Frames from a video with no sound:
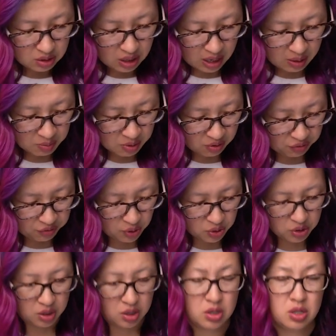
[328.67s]
I'm going to
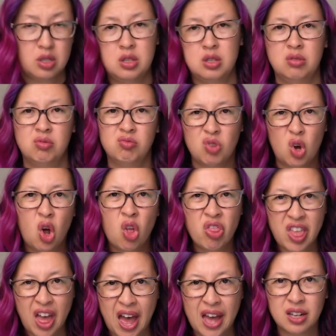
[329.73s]
focus on
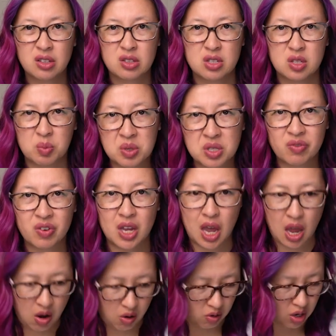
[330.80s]
that specific
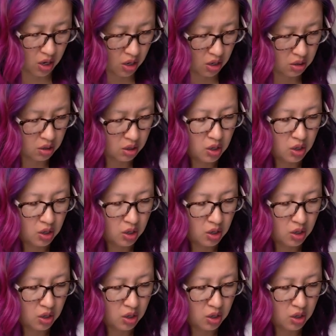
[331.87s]
area